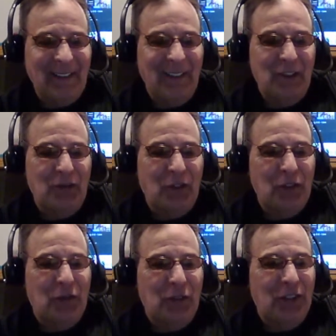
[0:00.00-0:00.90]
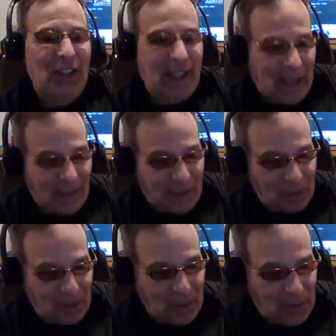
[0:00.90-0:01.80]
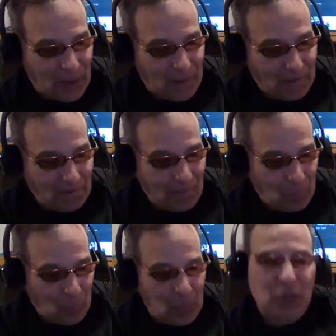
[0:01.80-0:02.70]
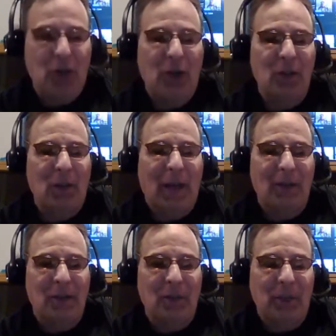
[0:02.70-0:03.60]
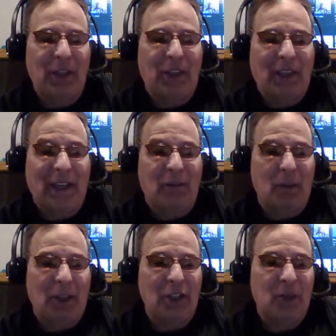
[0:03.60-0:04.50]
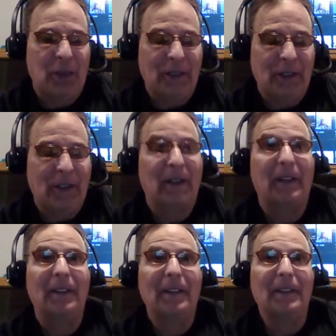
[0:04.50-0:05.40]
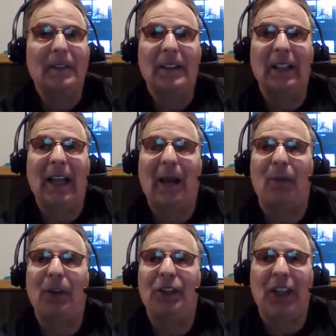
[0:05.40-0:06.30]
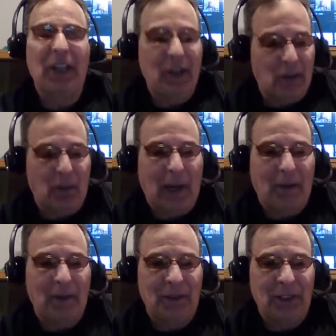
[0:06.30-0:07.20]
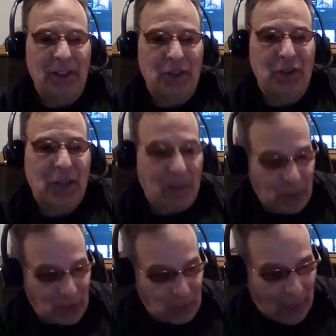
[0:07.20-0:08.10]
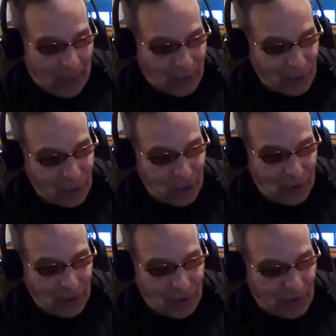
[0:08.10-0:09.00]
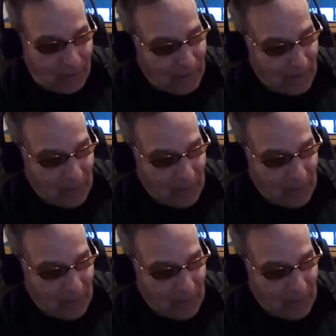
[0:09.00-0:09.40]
Well, it's fitting now that we talk about the big thing everybody's been clamoring to hear about, the stimulus package, and I